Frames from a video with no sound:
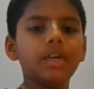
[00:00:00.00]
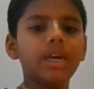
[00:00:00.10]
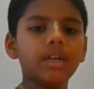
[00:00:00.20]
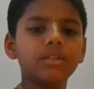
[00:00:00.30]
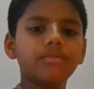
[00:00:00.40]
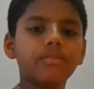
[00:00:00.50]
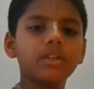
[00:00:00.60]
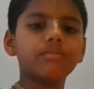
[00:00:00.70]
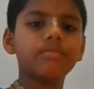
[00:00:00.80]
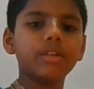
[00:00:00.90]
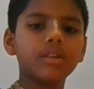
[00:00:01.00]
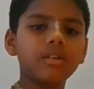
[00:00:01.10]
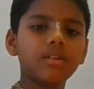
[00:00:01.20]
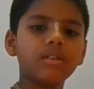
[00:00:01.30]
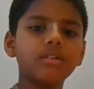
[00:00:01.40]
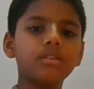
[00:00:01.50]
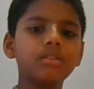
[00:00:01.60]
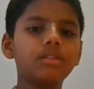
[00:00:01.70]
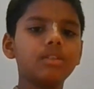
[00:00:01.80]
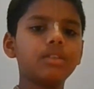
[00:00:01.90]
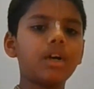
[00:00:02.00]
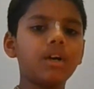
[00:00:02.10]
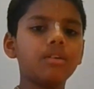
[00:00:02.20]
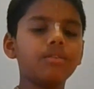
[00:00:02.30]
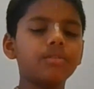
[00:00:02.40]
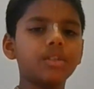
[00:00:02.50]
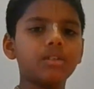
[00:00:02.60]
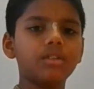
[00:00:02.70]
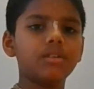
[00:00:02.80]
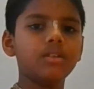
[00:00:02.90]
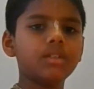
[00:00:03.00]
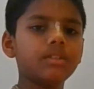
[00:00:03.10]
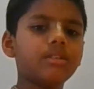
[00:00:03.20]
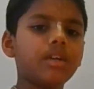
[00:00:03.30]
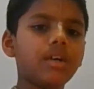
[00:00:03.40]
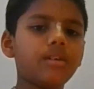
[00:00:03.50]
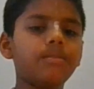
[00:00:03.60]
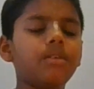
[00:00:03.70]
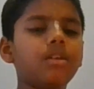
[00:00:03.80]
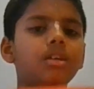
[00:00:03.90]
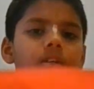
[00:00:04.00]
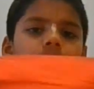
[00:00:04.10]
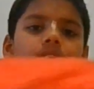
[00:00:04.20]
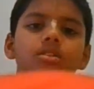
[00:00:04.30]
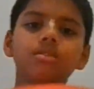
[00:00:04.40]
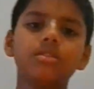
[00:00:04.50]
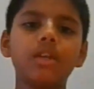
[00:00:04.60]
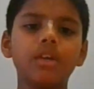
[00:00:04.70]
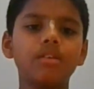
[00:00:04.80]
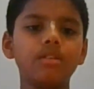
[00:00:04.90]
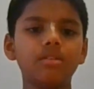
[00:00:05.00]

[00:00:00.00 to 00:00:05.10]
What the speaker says: 1 finger Da over here, Da. So it's like